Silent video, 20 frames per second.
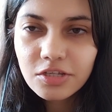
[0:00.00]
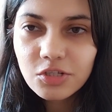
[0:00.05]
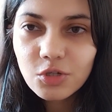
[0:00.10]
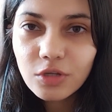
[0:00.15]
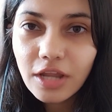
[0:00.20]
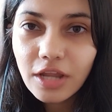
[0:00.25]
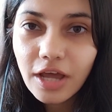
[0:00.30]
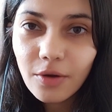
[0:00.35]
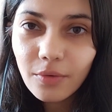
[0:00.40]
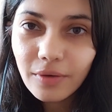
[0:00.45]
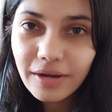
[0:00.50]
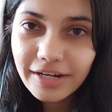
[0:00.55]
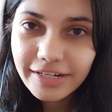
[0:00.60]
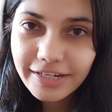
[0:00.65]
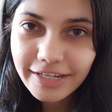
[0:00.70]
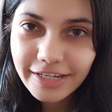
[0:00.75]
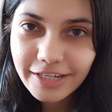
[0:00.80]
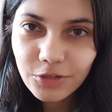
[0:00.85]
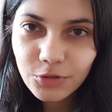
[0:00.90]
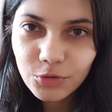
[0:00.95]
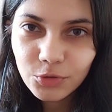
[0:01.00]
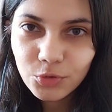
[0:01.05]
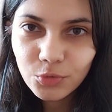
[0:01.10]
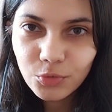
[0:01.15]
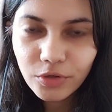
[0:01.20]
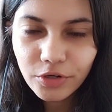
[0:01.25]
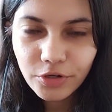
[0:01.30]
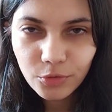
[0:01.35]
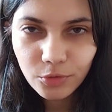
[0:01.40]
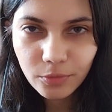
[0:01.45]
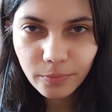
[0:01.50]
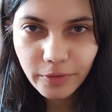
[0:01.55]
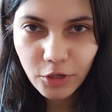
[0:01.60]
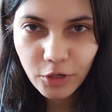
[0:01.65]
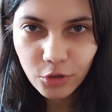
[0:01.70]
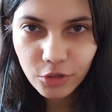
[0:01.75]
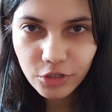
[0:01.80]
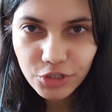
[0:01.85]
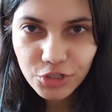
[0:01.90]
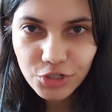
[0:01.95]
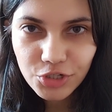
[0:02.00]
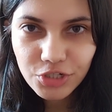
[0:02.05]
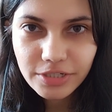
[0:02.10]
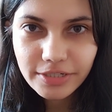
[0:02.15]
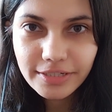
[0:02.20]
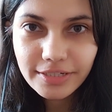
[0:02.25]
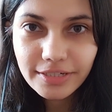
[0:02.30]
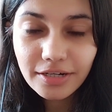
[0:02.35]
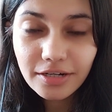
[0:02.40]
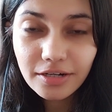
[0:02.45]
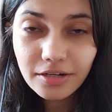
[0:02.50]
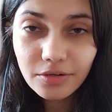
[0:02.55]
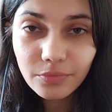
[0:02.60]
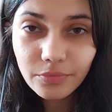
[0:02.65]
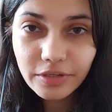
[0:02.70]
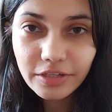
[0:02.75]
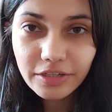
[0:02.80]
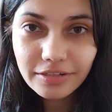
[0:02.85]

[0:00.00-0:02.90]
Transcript: So now I'll take you through Adobe Audition.